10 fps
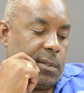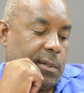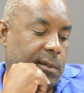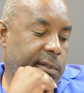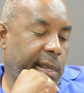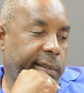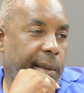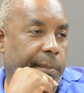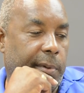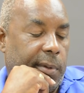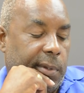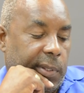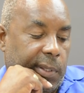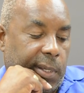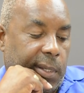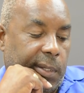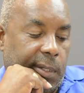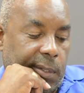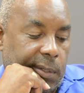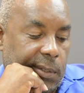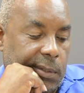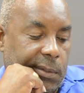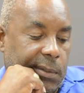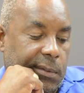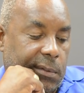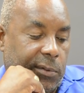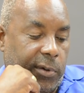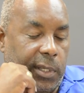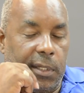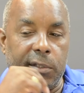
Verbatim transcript: till September, and then cricket